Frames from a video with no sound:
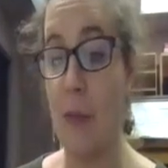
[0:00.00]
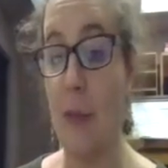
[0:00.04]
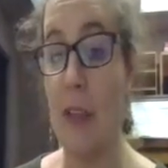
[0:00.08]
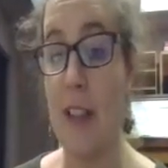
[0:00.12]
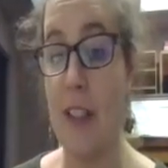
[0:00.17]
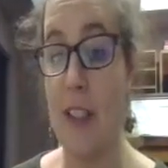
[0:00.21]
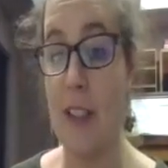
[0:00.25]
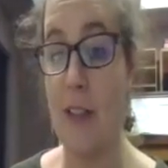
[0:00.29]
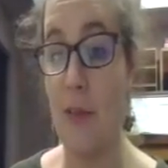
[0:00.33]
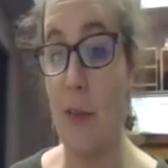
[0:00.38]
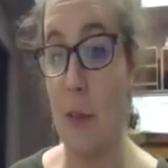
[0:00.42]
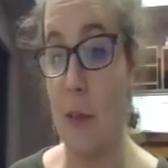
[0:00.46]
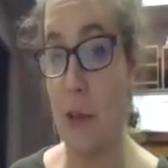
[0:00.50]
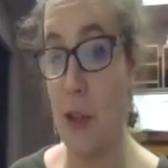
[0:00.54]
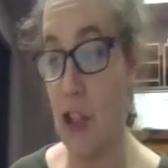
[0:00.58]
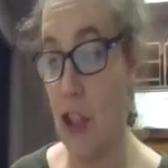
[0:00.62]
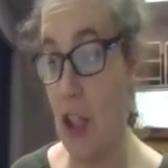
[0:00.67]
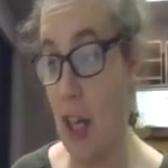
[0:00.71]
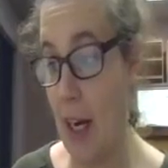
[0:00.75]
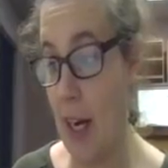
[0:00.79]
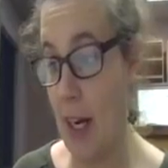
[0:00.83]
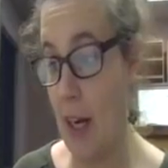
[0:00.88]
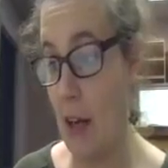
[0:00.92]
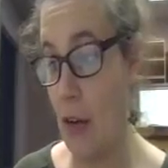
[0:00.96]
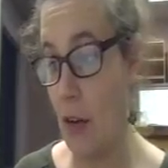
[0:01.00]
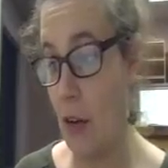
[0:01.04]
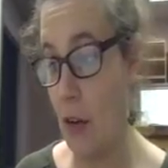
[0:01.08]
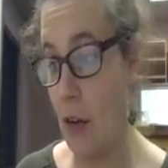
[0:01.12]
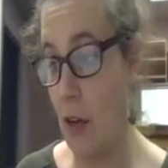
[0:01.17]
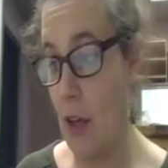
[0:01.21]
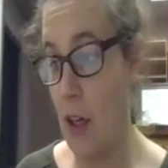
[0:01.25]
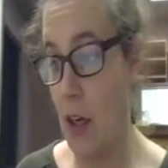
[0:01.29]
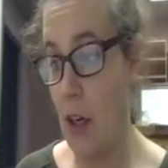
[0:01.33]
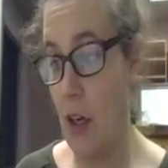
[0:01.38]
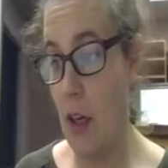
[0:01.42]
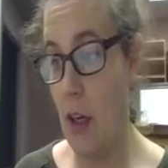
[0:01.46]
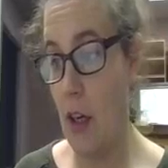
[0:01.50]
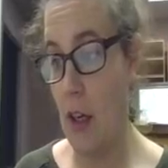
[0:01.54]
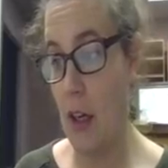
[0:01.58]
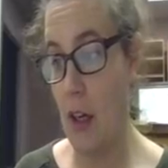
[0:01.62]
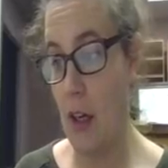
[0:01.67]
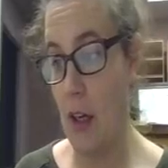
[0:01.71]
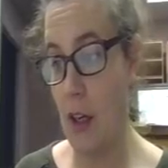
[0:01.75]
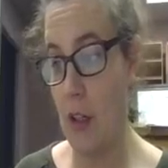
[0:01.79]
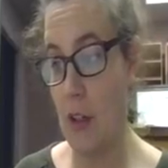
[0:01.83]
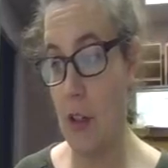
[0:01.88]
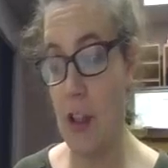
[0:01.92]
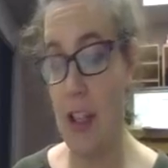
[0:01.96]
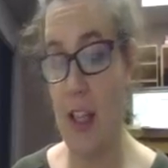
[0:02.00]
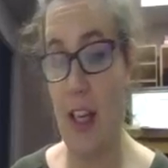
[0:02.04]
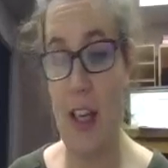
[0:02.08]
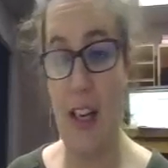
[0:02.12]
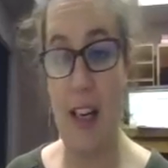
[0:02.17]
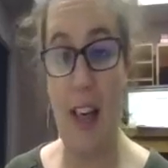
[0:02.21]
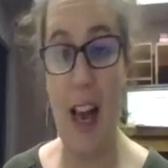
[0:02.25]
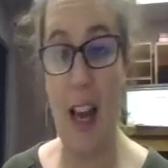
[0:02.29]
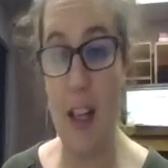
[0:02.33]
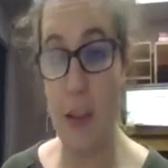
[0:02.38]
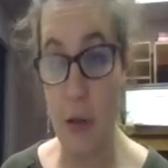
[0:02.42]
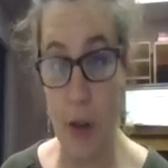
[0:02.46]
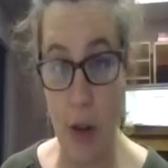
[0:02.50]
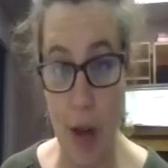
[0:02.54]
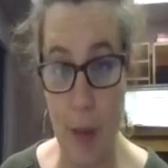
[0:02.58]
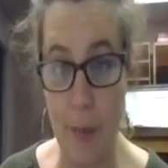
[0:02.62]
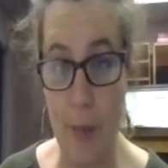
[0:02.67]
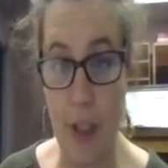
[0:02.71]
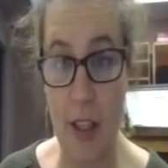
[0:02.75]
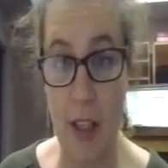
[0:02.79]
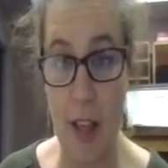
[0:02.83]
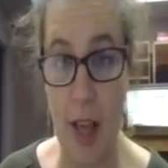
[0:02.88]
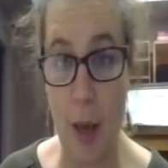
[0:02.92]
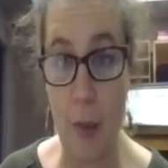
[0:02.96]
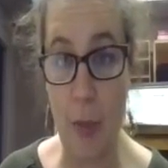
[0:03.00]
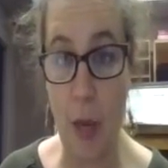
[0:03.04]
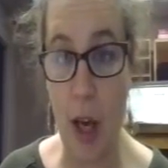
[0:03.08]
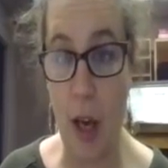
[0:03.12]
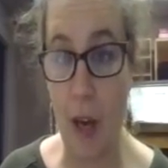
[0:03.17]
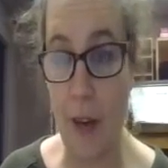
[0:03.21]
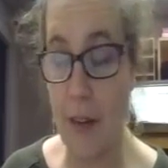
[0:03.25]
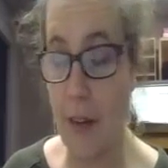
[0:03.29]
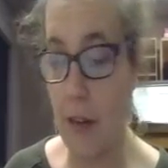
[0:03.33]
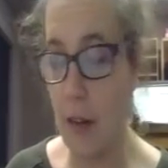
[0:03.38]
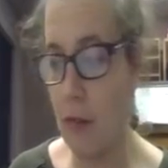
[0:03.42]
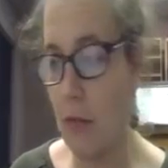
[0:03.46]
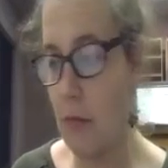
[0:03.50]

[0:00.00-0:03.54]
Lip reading: released from jail. She had an astronomically high bond.